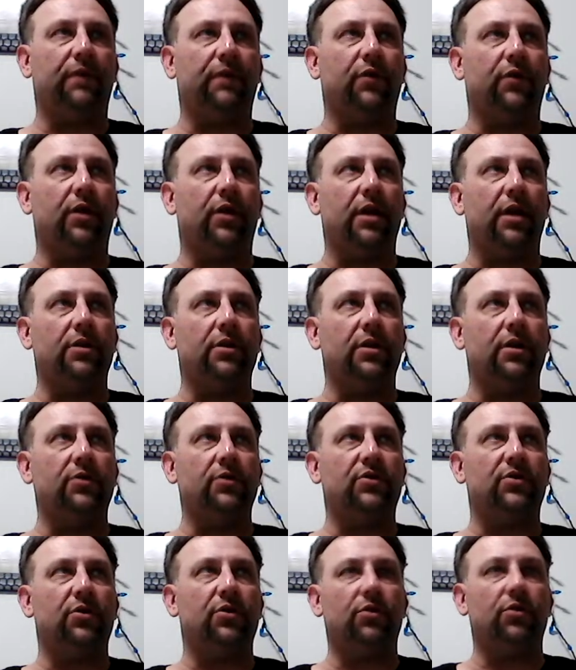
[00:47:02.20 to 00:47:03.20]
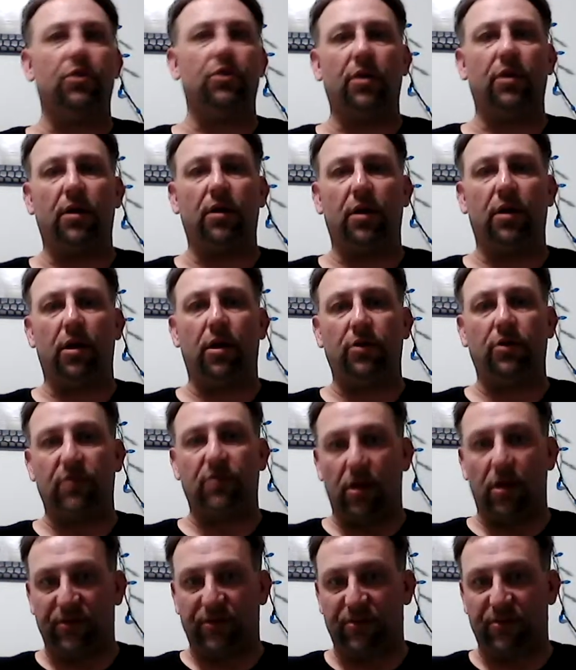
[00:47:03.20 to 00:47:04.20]
you're getting into the
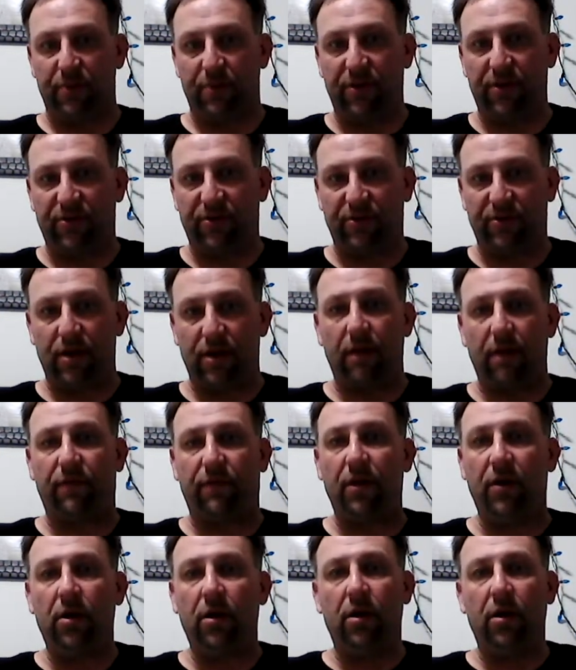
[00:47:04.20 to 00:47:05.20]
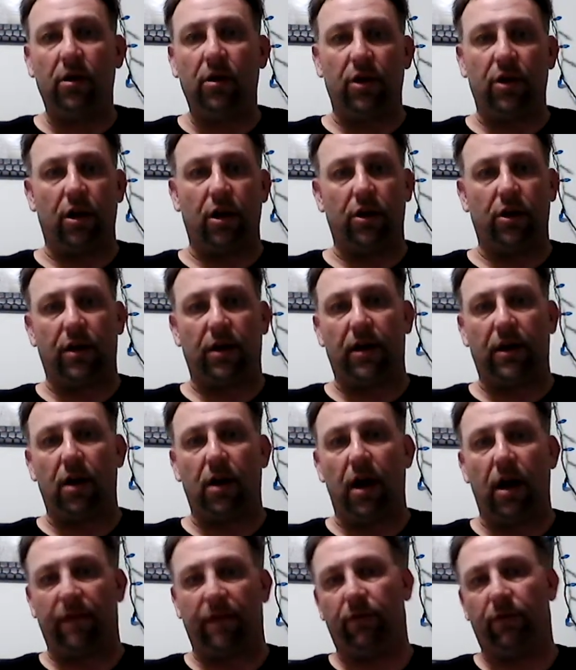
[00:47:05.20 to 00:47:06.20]
Don Smith stuff, you got to get
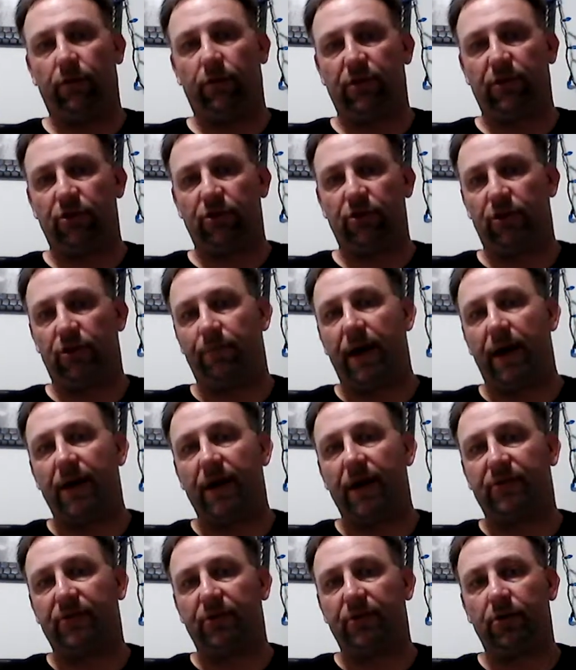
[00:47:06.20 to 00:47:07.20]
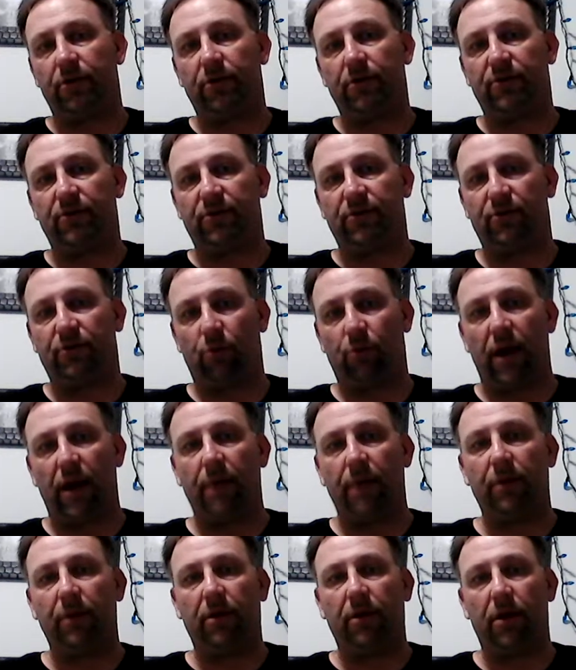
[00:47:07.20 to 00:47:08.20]
high voltage capacitors.
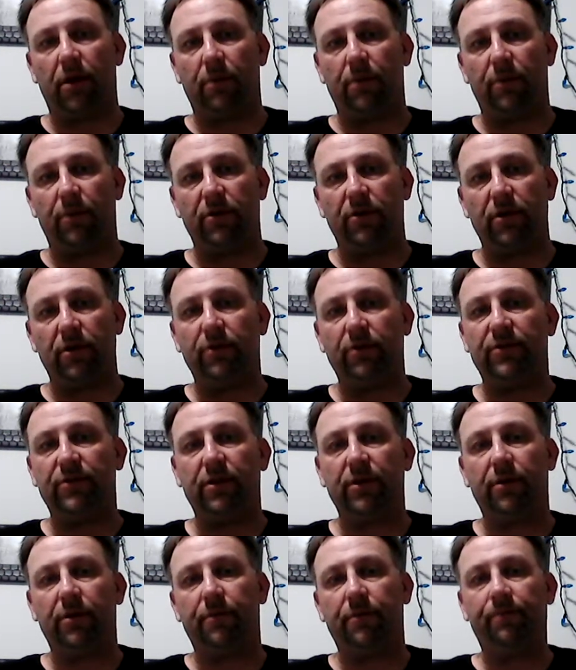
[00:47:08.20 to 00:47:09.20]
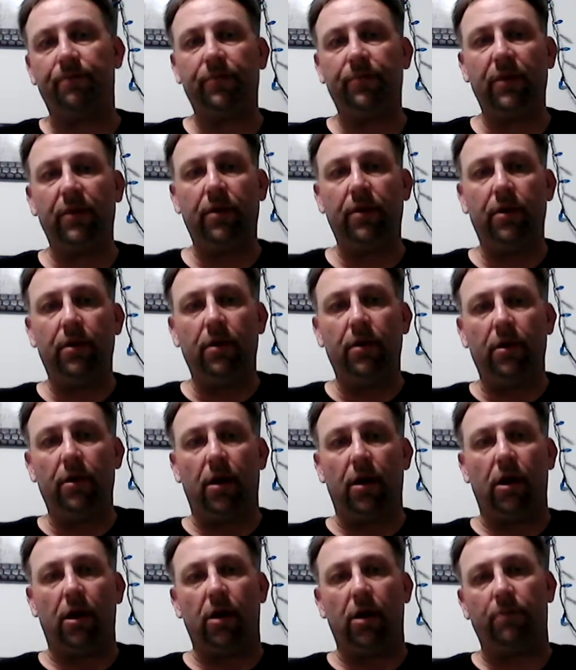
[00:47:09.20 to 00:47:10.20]
Ceramic I've been using.
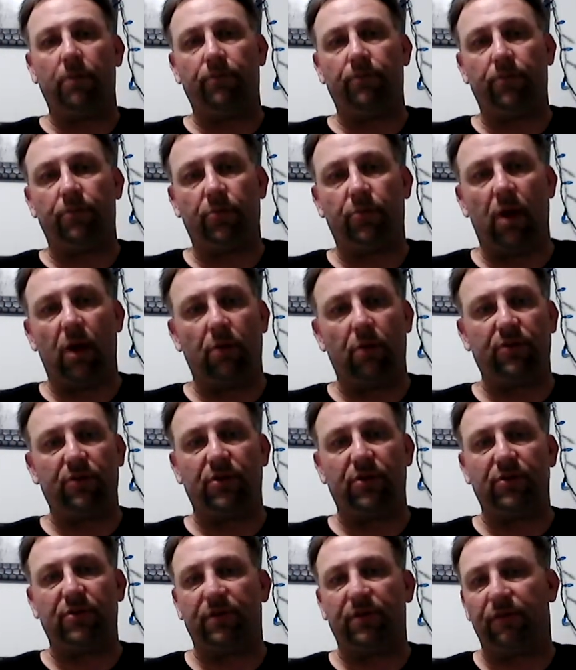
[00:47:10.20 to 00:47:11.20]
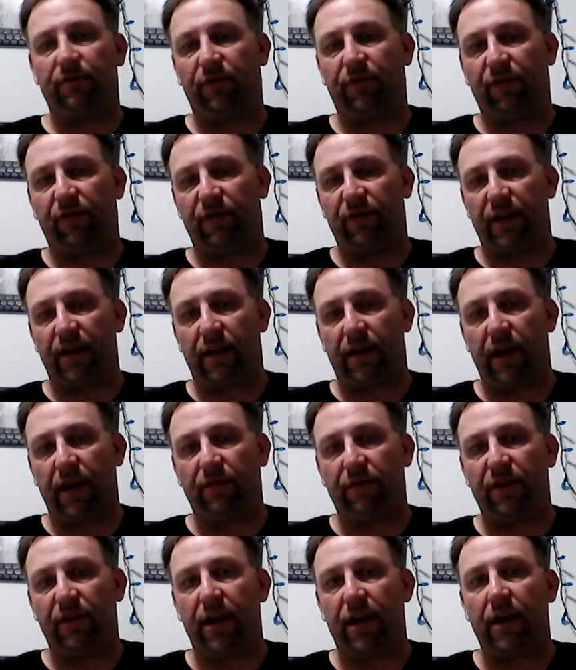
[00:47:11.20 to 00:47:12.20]
I was using 15
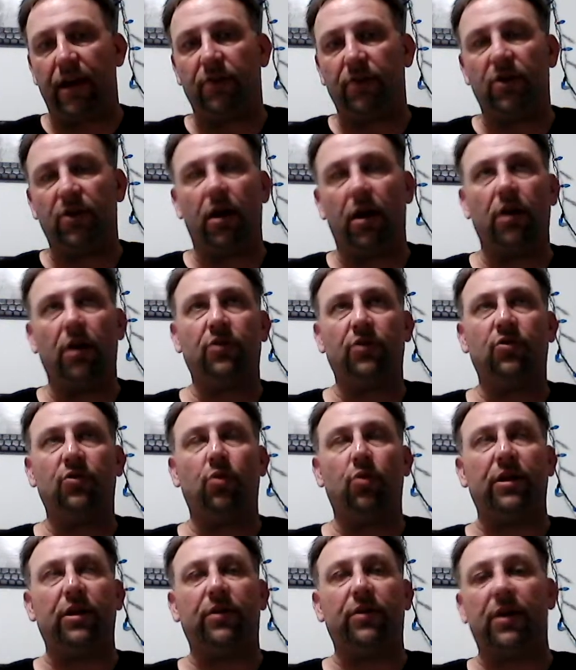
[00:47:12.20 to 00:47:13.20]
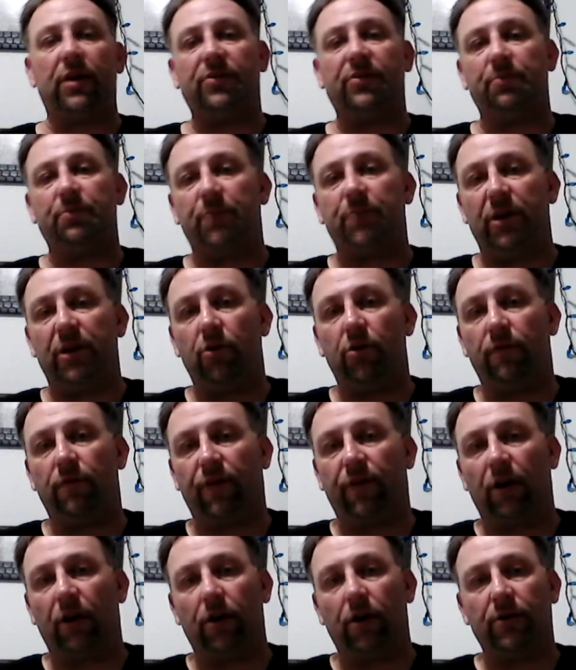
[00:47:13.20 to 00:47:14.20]
kVA, 20,000
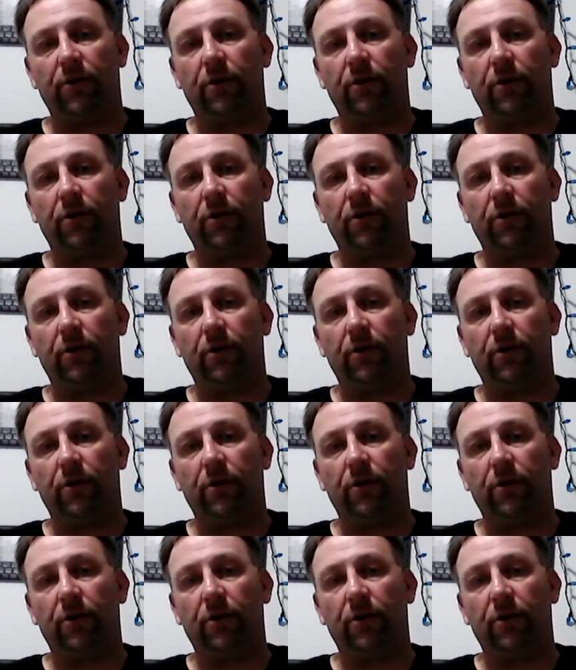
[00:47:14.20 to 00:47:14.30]
picofarad